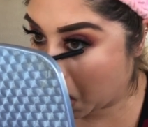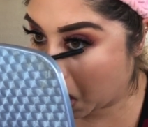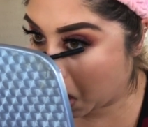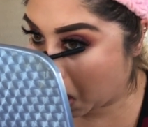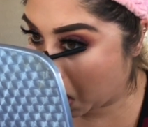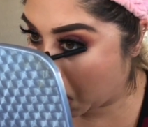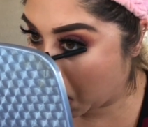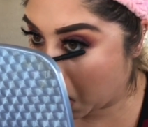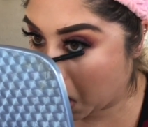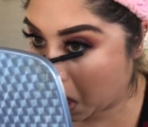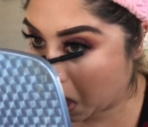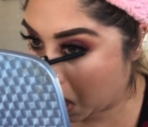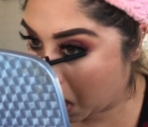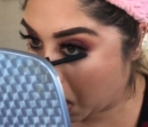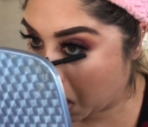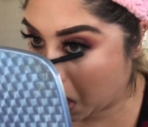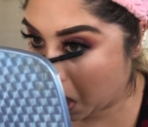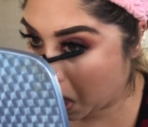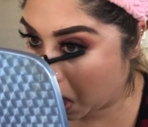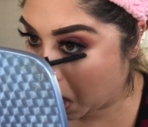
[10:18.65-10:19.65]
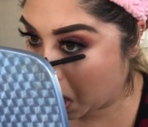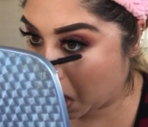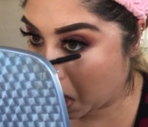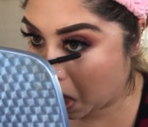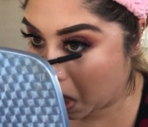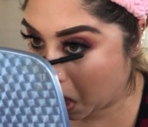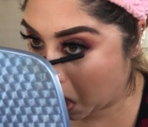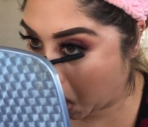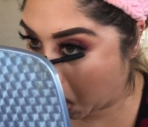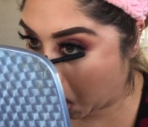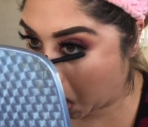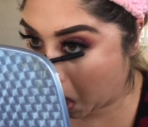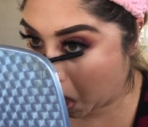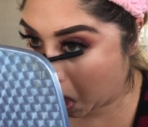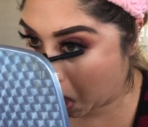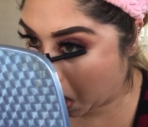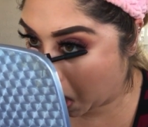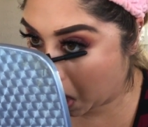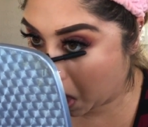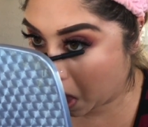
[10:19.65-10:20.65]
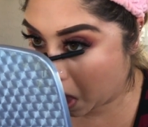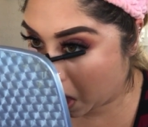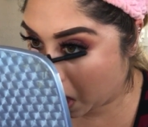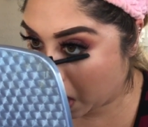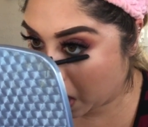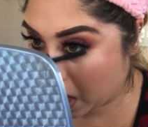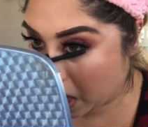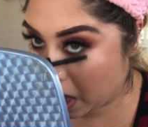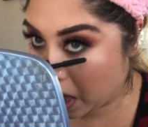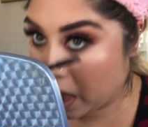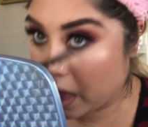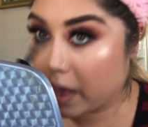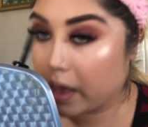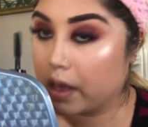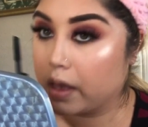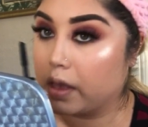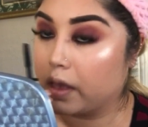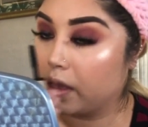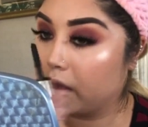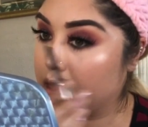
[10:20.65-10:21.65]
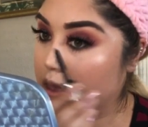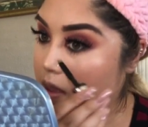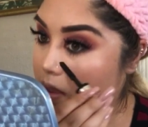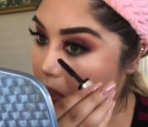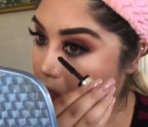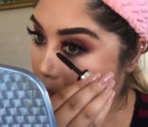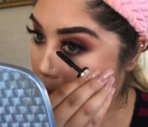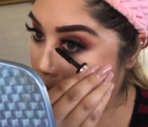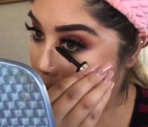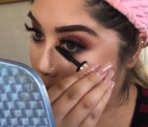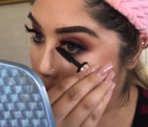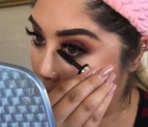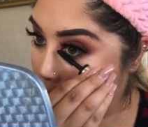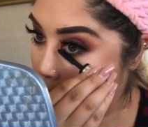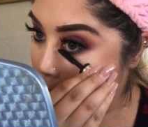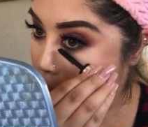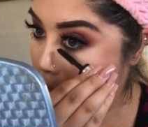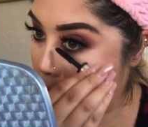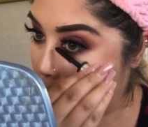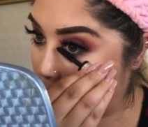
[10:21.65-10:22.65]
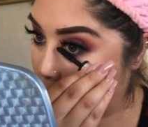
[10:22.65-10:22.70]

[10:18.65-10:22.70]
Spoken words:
my lashes with this Chubby Lash Mascara by